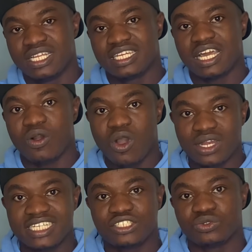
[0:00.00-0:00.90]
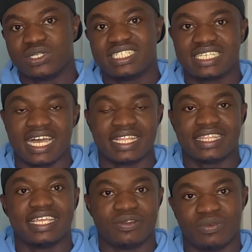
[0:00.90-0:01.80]
Now all these grades are
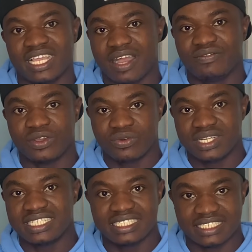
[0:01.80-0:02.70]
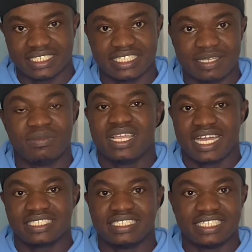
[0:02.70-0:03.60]
there. We have the grading system
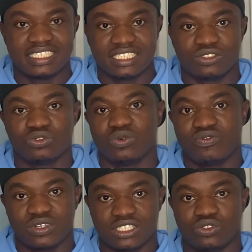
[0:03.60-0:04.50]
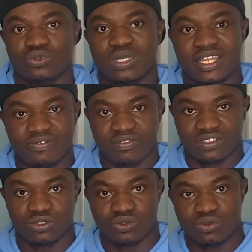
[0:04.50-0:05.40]
as in the 32, 42 and
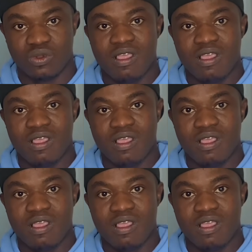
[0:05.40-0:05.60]
52.